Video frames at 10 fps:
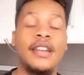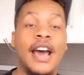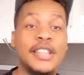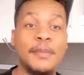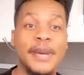
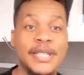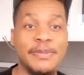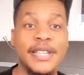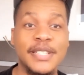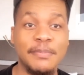Not the best
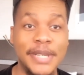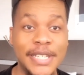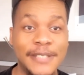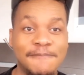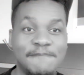place to
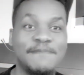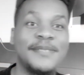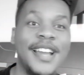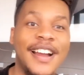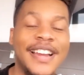be. All
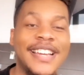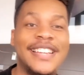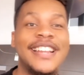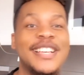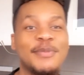right,
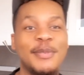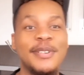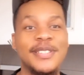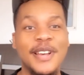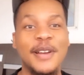and that's what
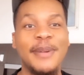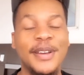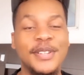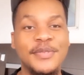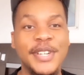we're gonna talk
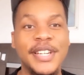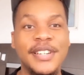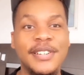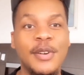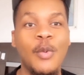about in this
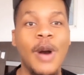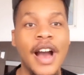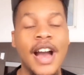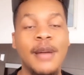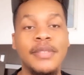video.
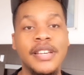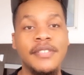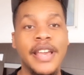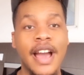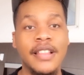Why I'm
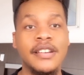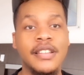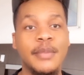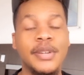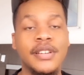leaving Cali,
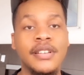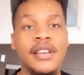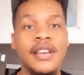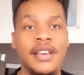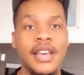Colombia,
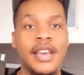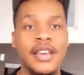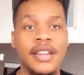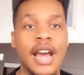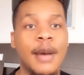
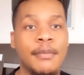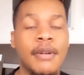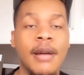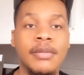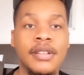and I'm
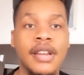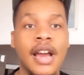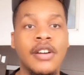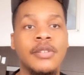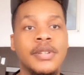probably
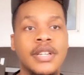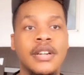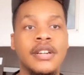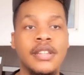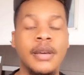not gonna
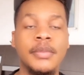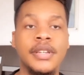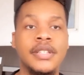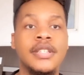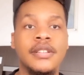return to
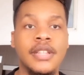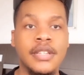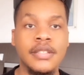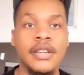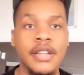Colombia until
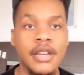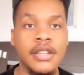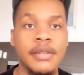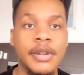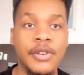things get a
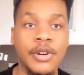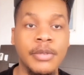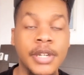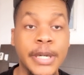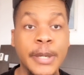little bit
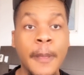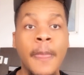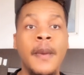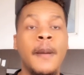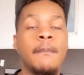normal here.
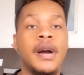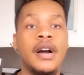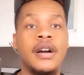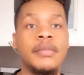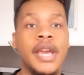But
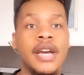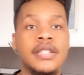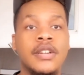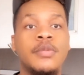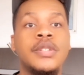um, yeah,
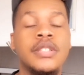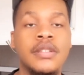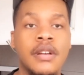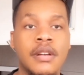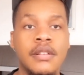so we're
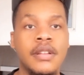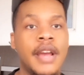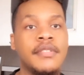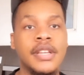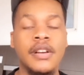just gonna,
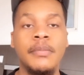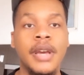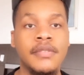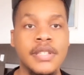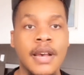everything gonna
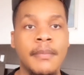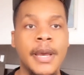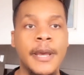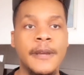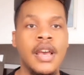be off the top of
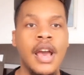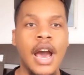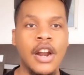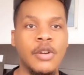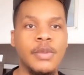my head.
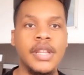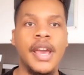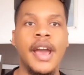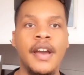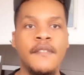I don't
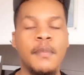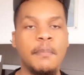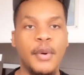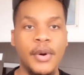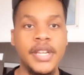really
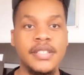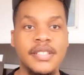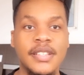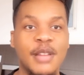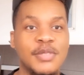have
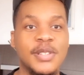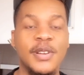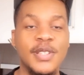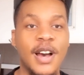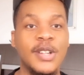points. I'm just
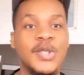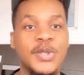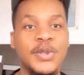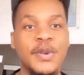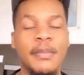gonna talk to
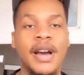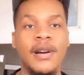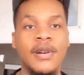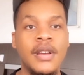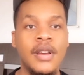you
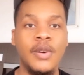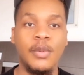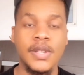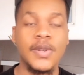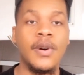about
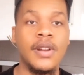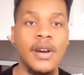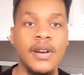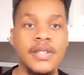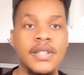what's going
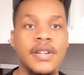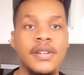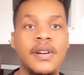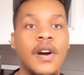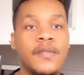on.
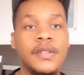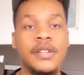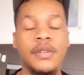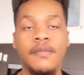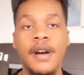So
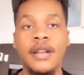hopefully you can